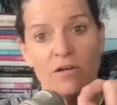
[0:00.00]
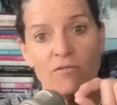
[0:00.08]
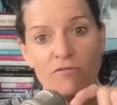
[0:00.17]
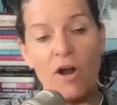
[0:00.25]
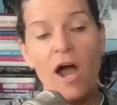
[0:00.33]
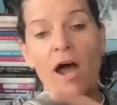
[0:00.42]

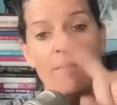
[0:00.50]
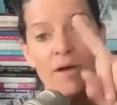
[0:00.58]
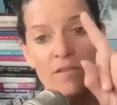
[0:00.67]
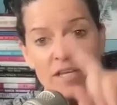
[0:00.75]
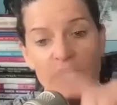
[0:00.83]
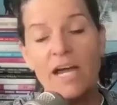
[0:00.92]
from
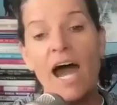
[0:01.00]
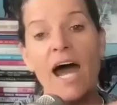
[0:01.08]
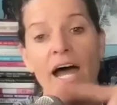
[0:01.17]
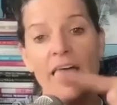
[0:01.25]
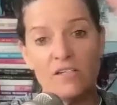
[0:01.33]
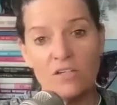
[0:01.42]
the
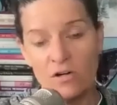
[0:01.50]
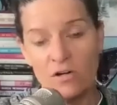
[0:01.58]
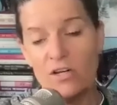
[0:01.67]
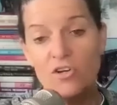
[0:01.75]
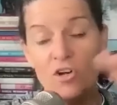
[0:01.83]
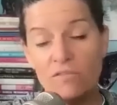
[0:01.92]
gut or
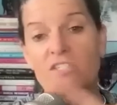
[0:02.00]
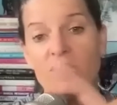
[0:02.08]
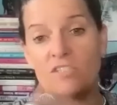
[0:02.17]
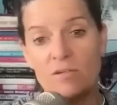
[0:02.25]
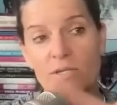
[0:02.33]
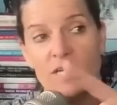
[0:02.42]
a nervous
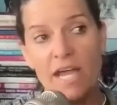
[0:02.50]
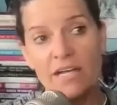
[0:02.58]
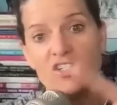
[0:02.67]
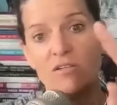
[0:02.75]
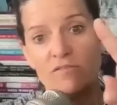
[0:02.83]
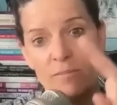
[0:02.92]
system
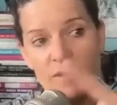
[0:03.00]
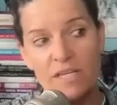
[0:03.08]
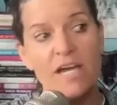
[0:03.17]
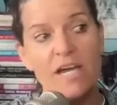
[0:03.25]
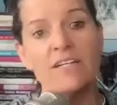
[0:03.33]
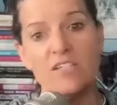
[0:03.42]
connection from the
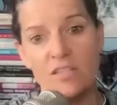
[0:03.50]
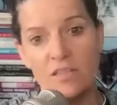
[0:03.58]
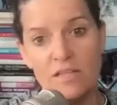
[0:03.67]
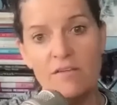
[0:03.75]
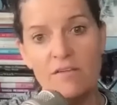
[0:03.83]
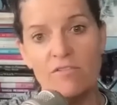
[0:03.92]
gut to the
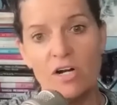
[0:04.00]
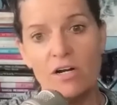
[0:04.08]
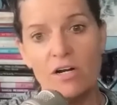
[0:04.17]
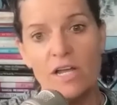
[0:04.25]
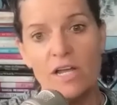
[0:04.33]
liver.